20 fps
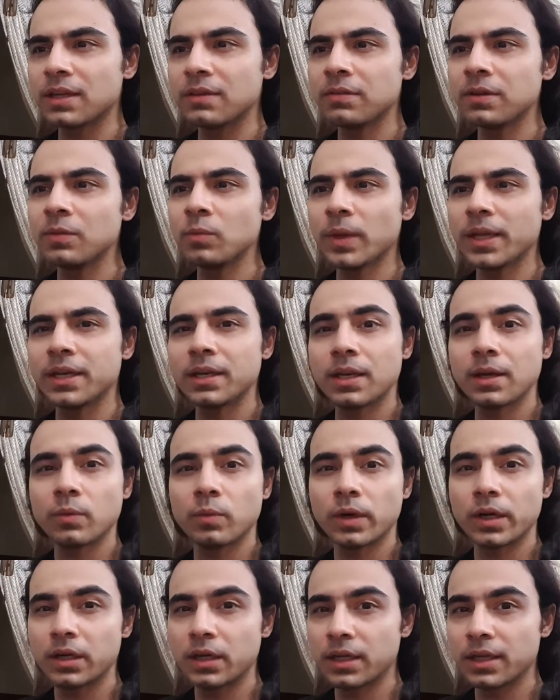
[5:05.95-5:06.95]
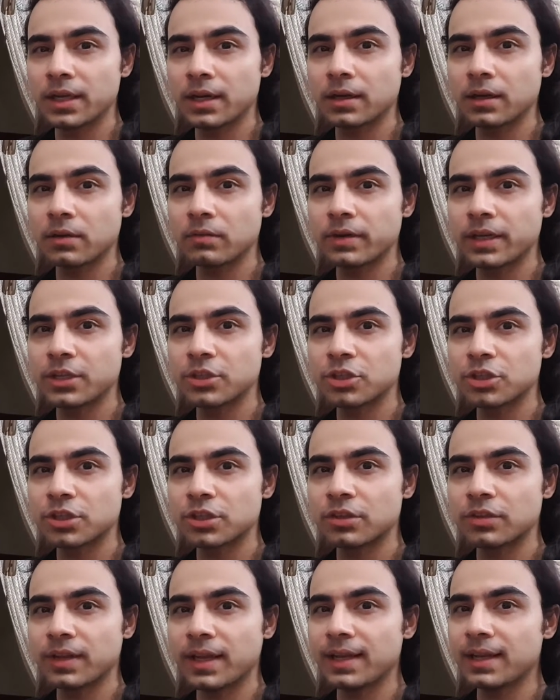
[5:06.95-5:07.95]
even when they were the young
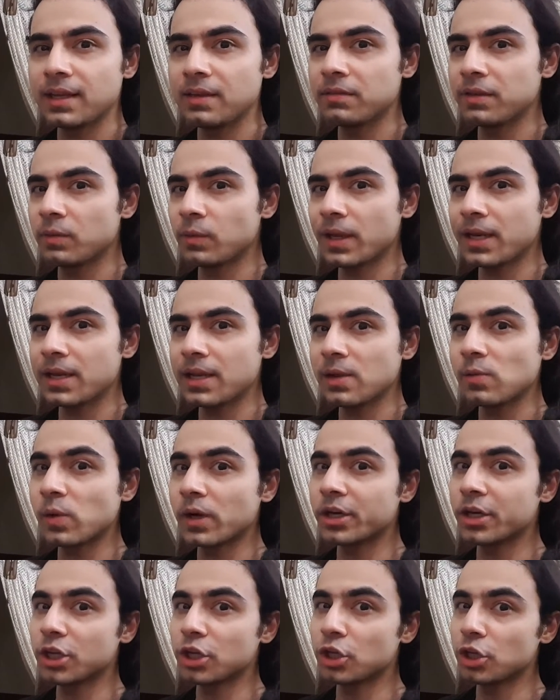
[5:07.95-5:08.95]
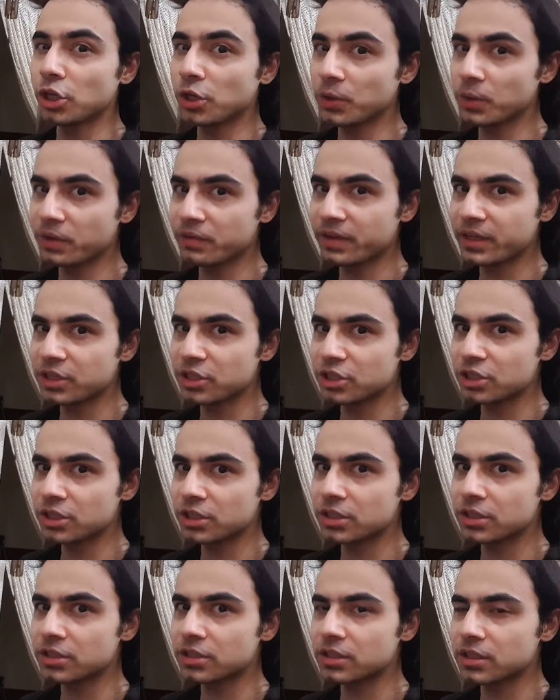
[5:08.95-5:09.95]
Avengers and even when they were the new
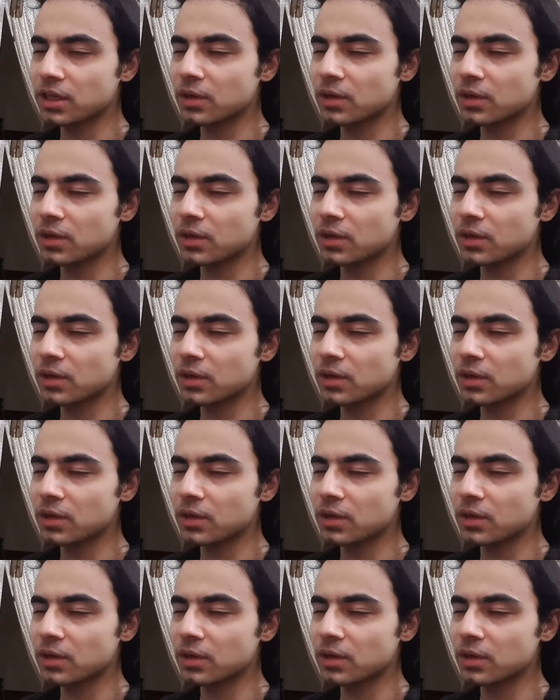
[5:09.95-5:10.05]
Avengers,